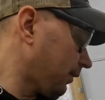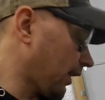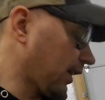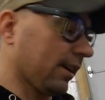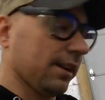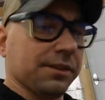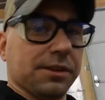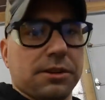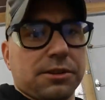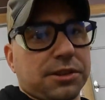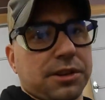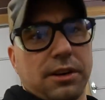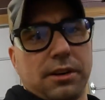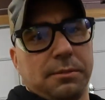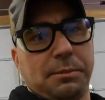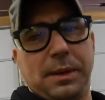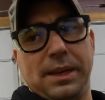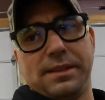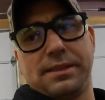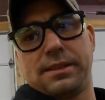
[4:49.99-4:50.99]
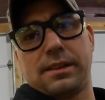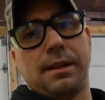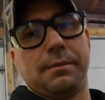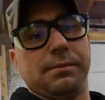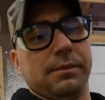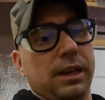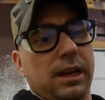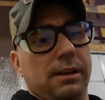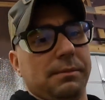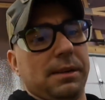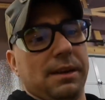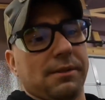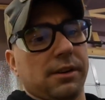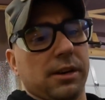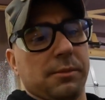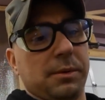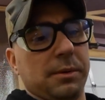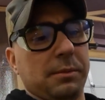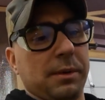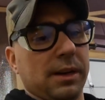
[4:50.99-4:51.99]
Because there's certain pieces I'm never
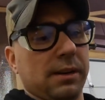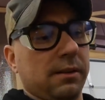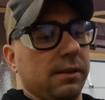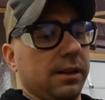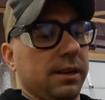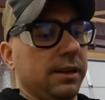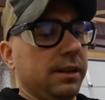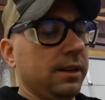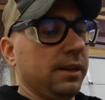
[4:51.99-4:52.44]
gonna put back on.